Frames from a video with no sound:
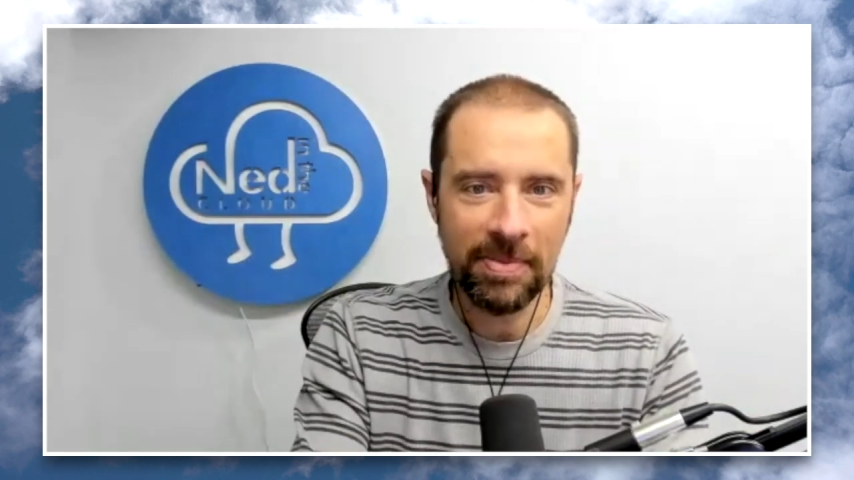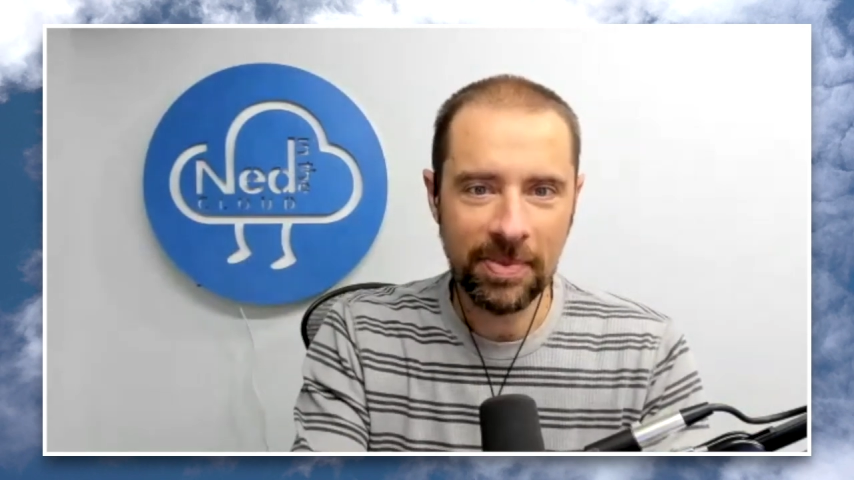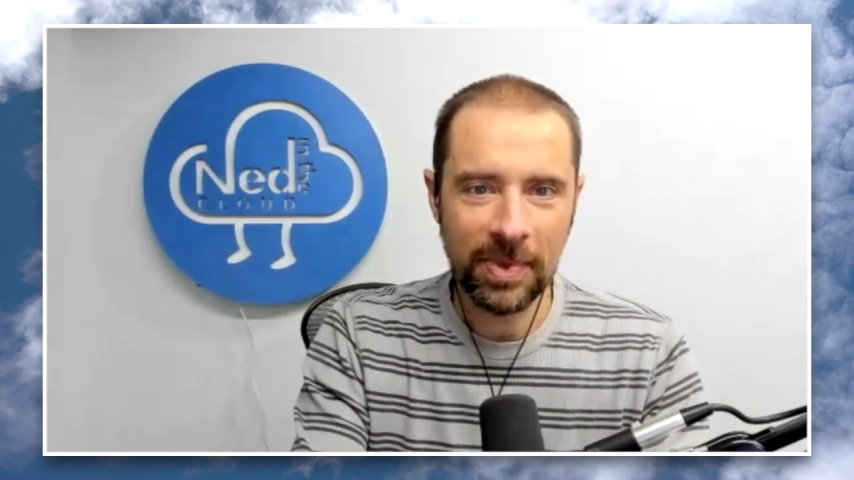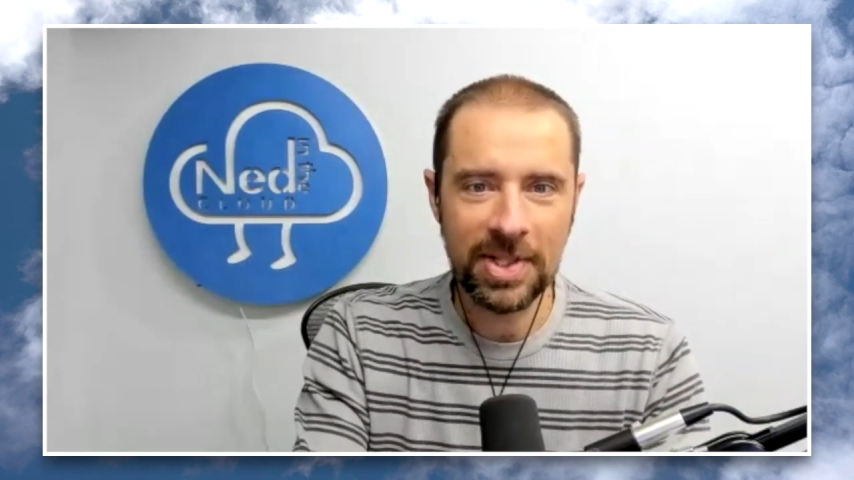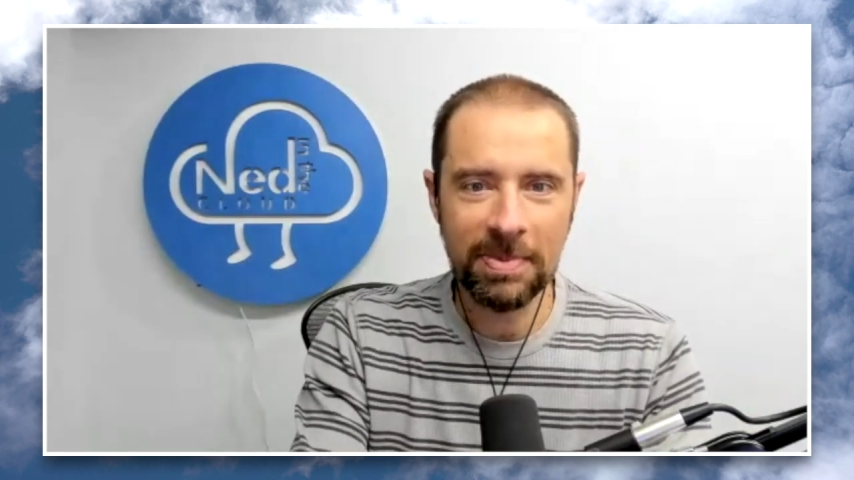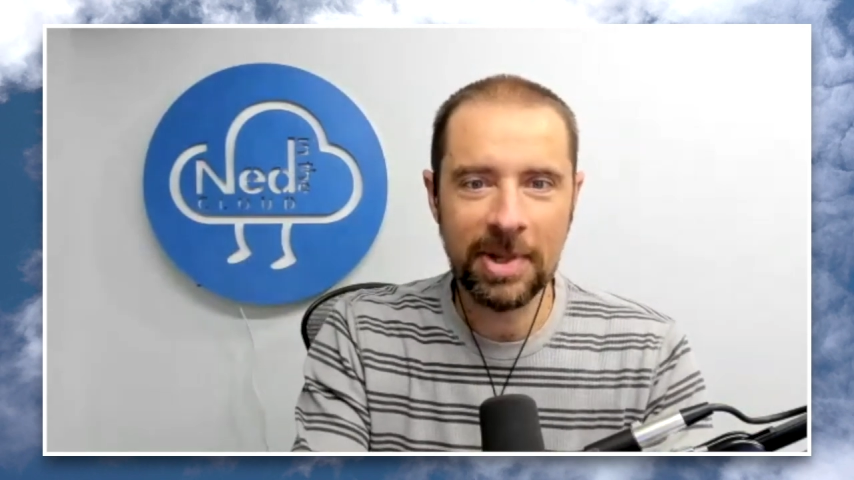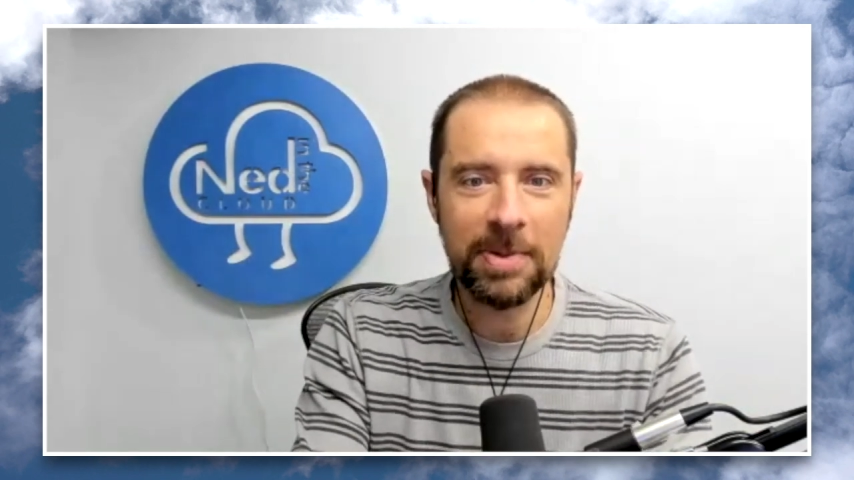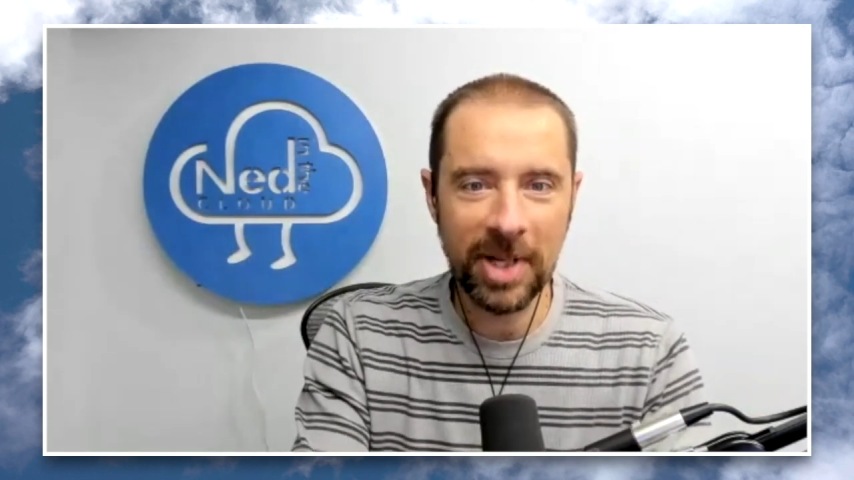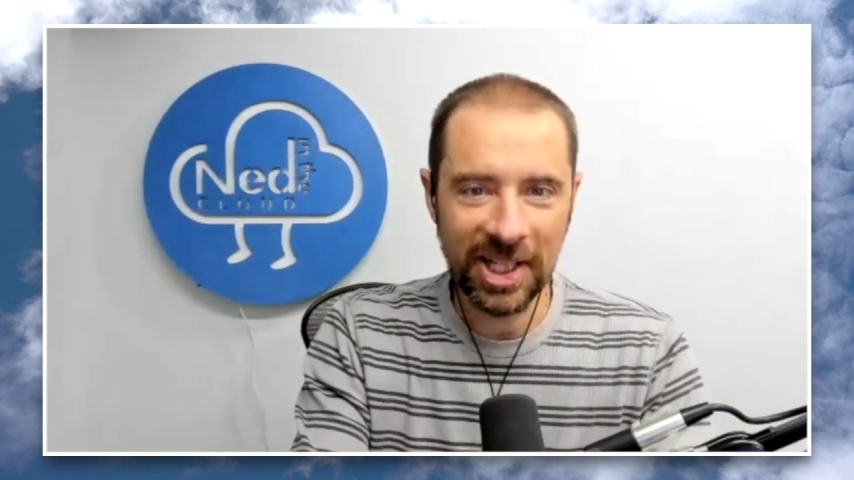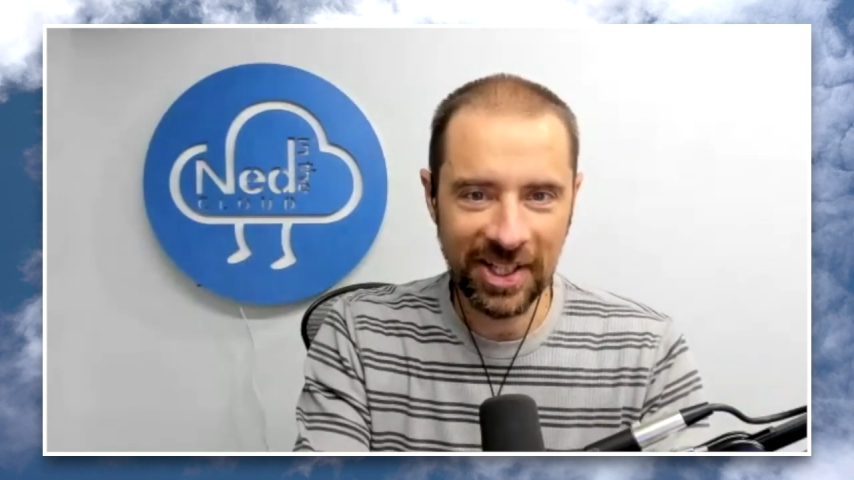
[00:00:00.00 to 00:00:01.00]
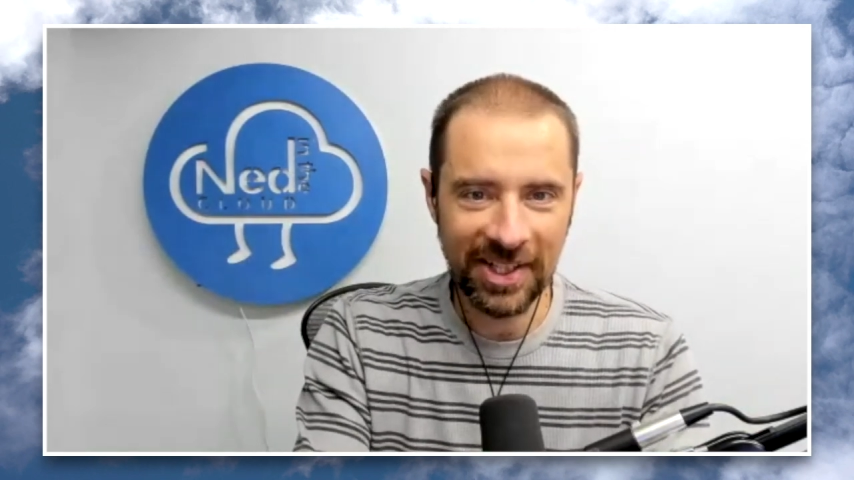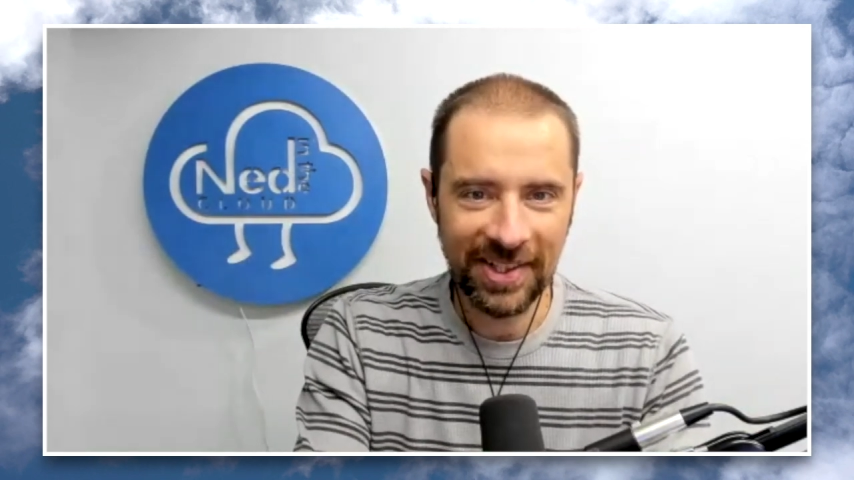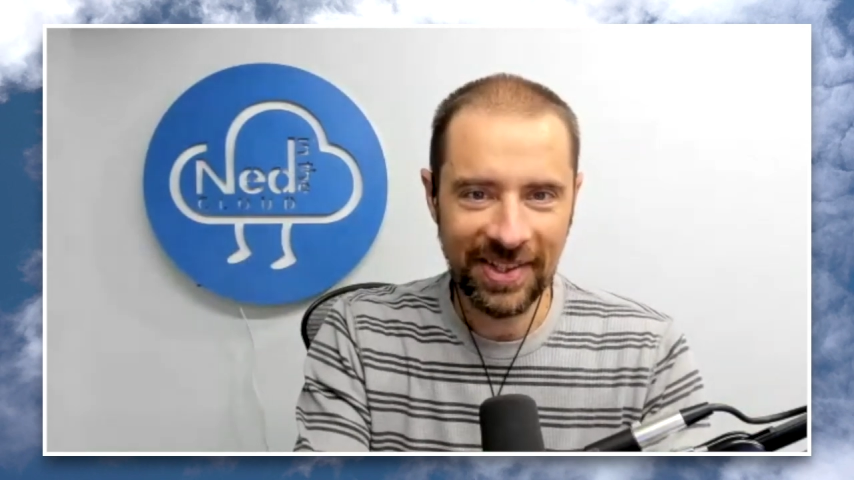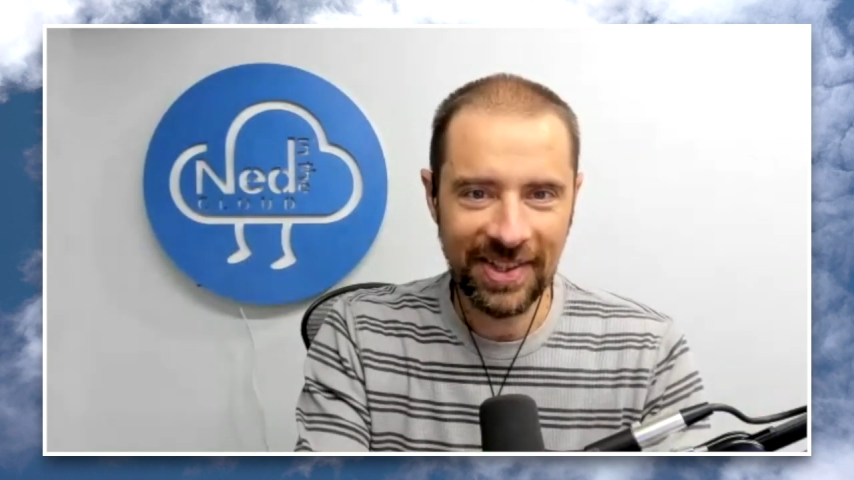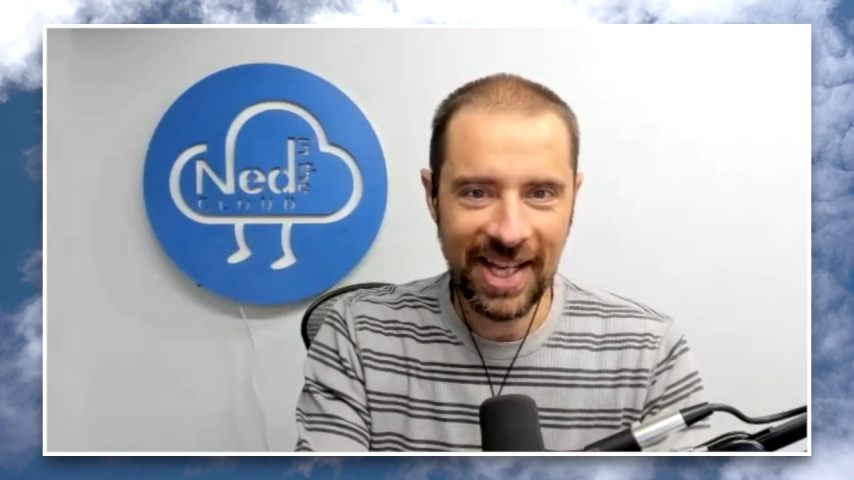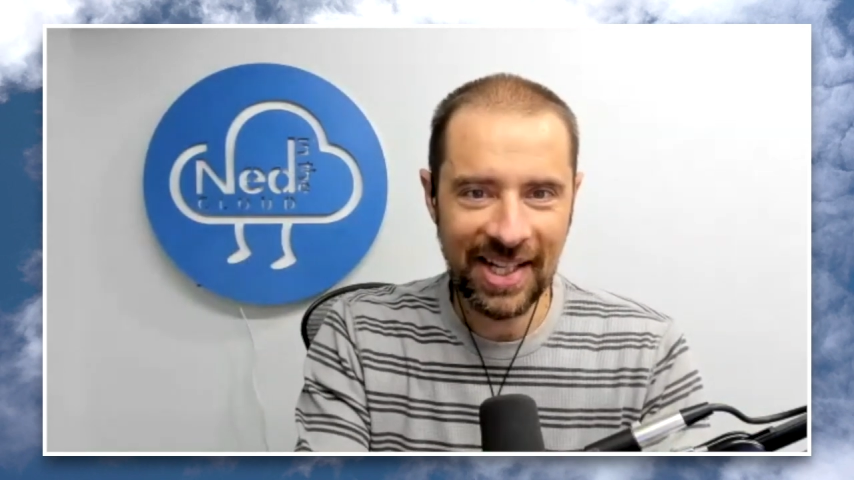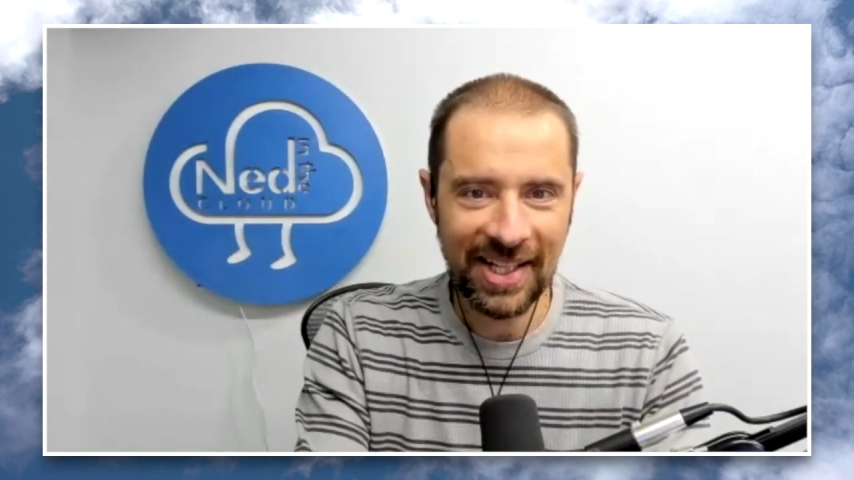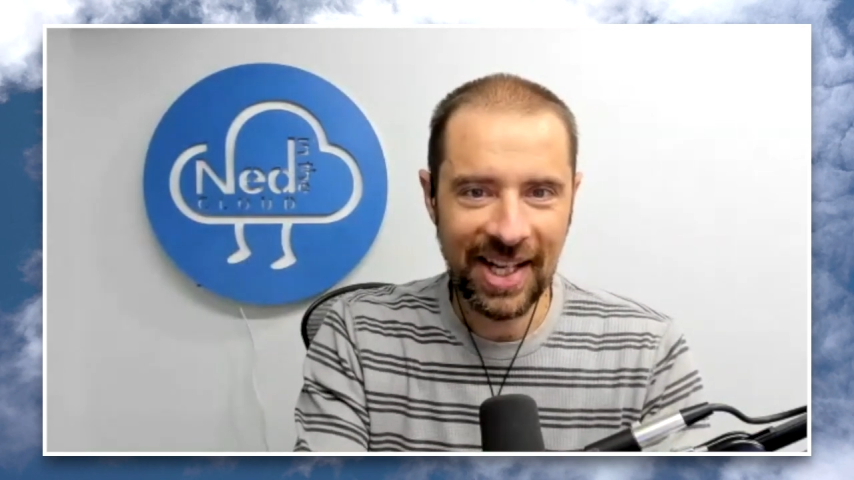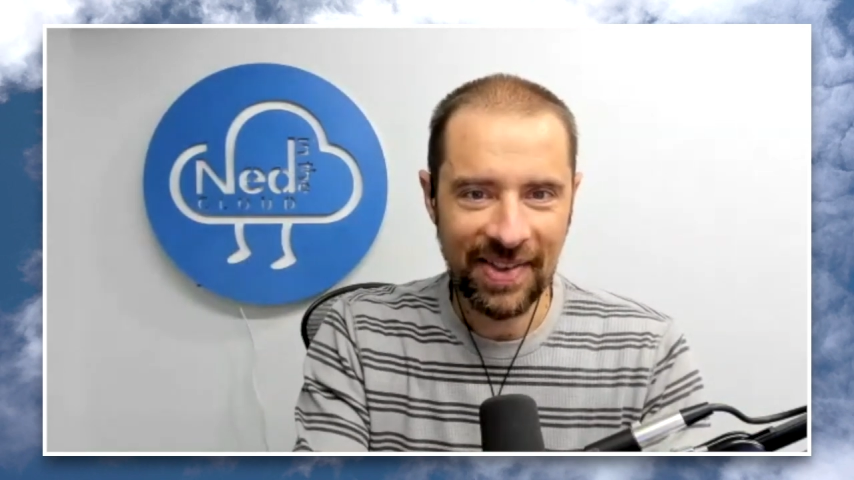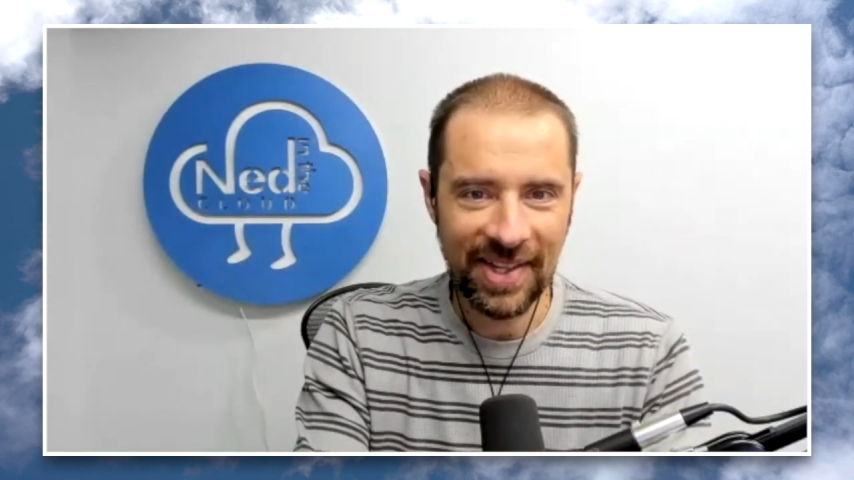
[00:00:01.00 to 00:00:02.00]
which is much bigger than the